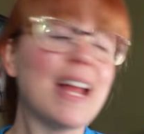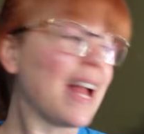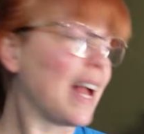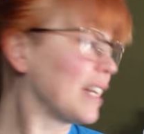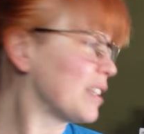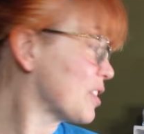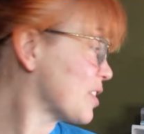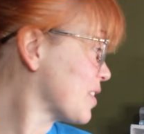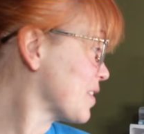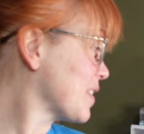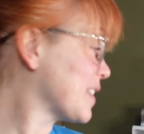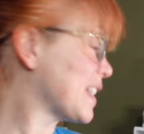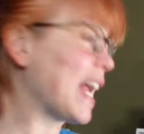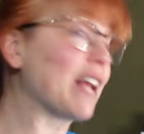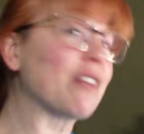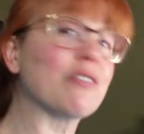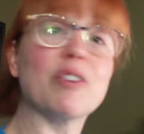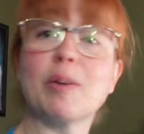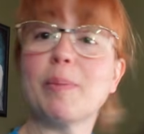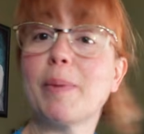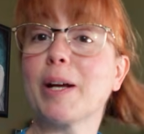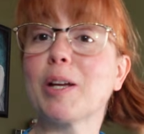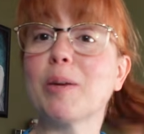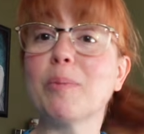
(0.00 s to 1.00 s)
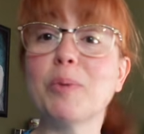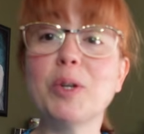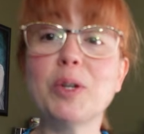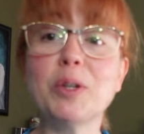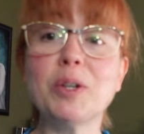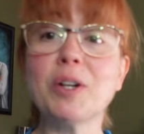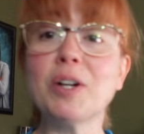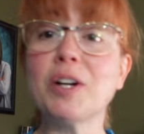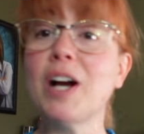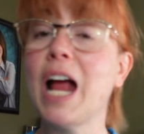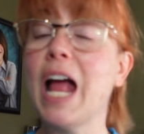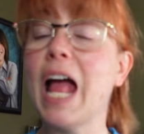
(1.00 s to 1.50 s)
I just sat in front of my
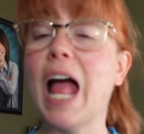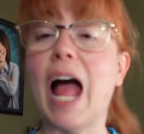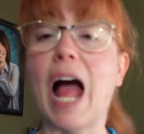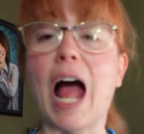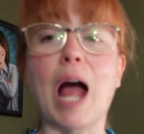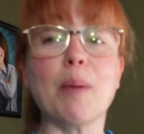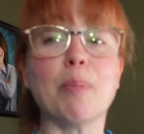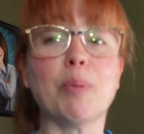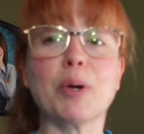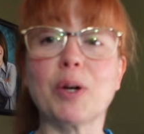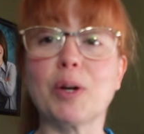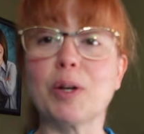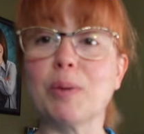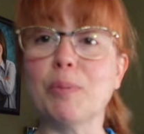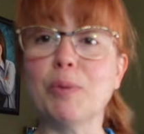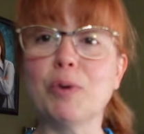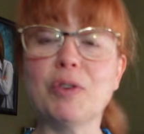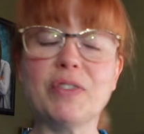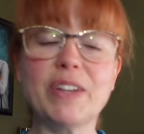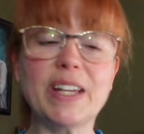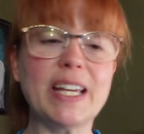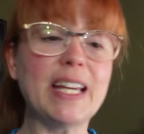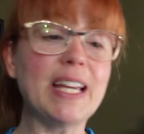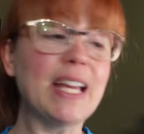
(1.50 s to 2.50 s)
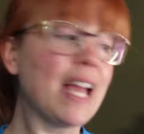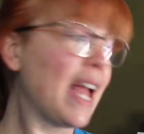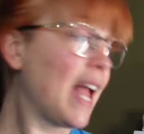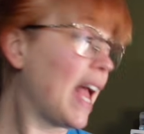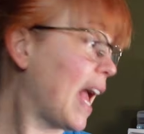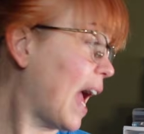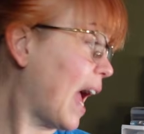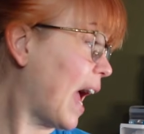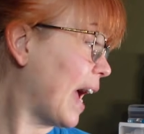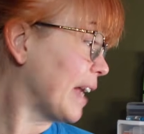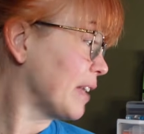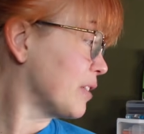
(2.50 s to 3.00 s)
computer, I put on a movie,
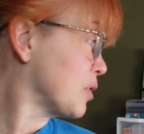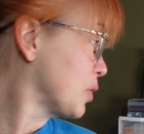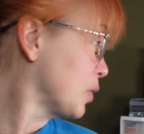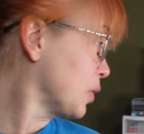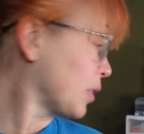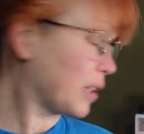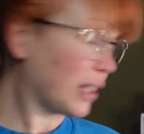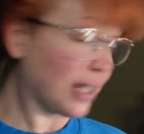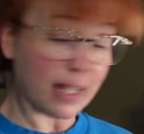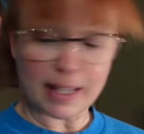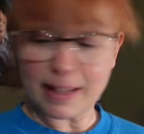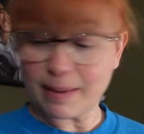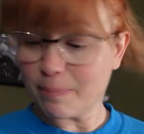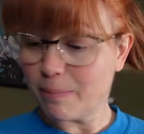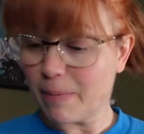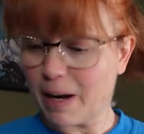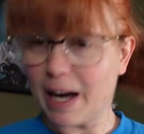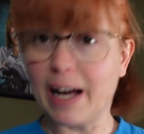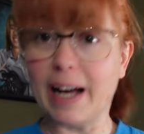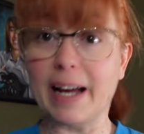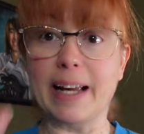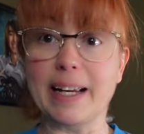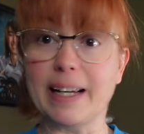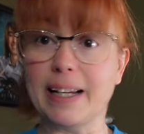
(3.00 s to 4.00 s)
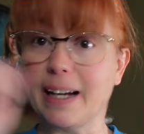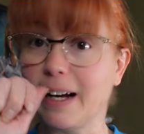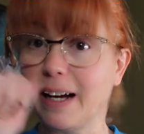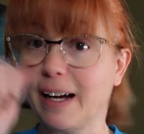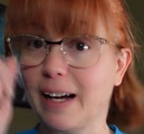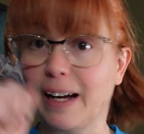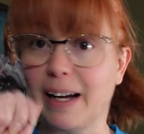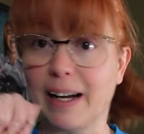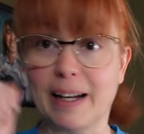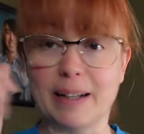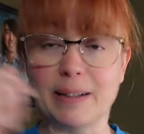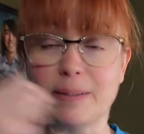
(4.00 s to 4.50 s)
I took
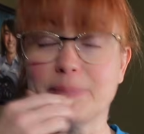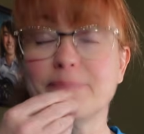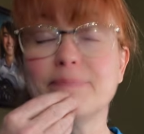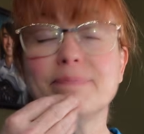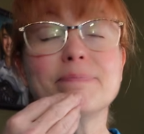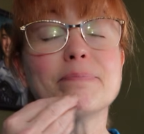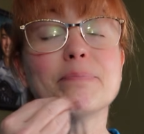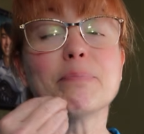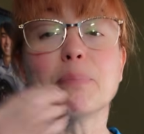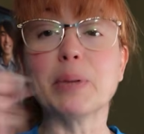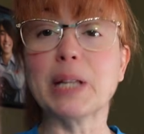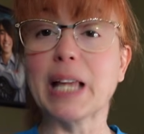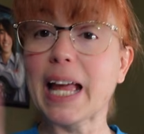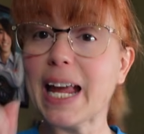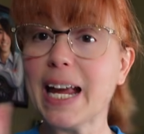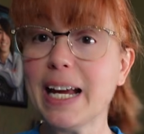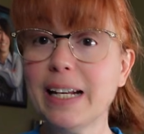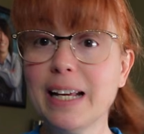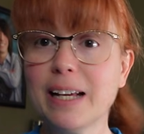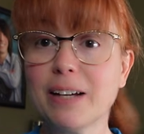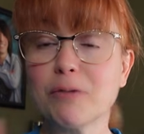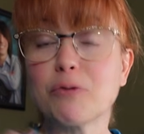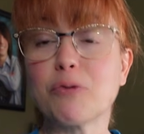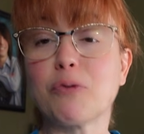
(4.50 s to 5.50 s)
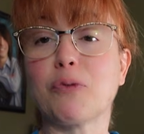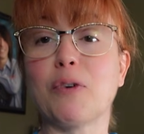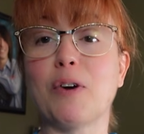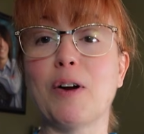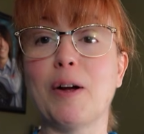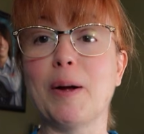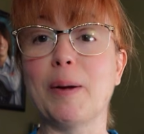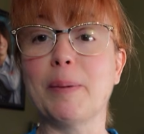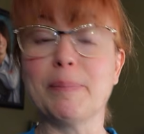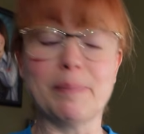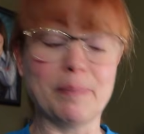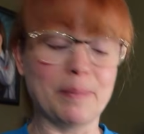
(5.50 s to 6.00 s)
my blade
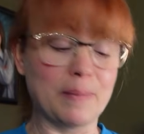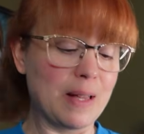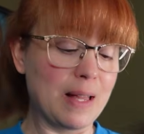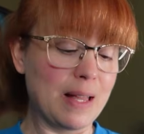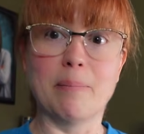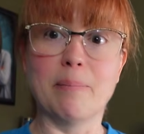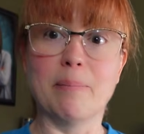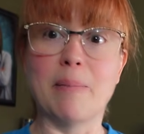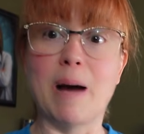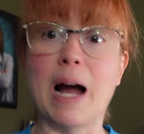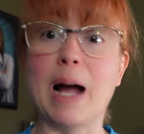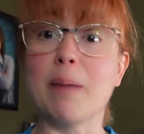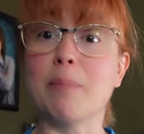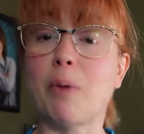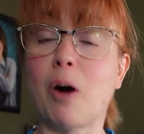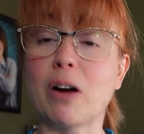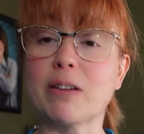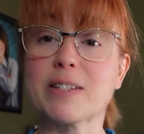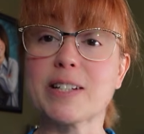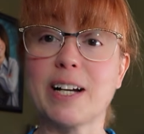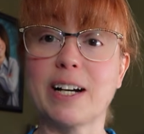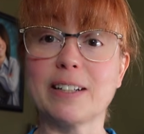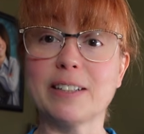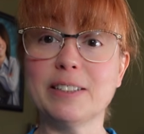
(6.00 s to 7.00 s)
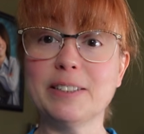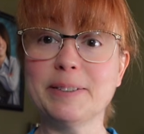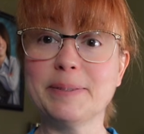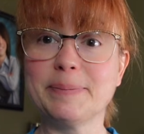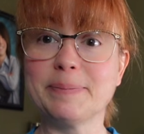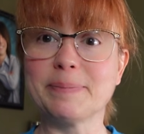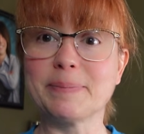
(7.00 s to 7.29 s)
from my box cutter